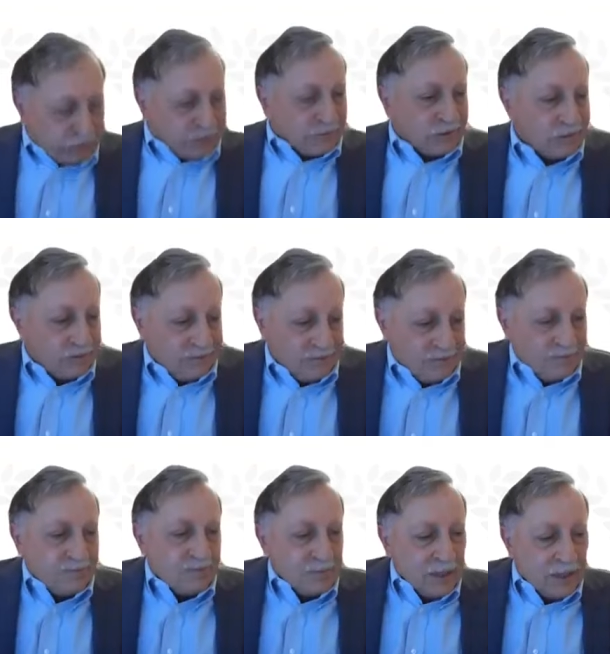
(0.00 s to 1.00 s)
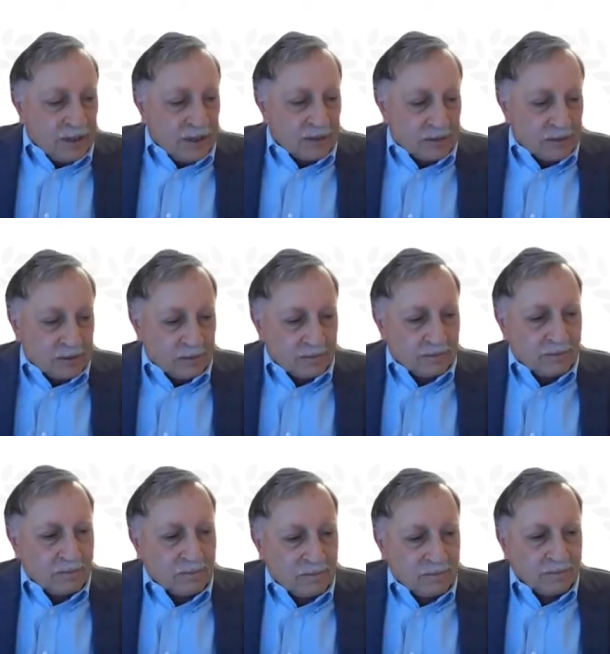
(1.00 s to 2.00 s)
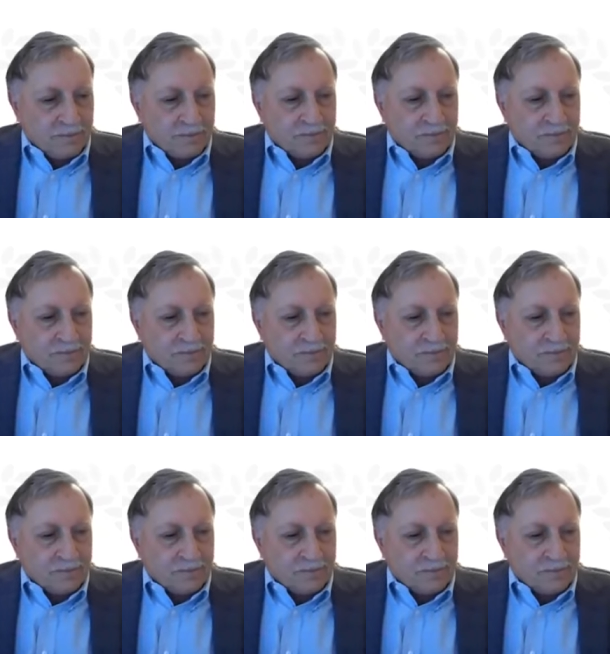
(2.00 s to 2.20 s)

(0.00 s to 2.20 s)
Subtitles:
So if you're running a practice where you have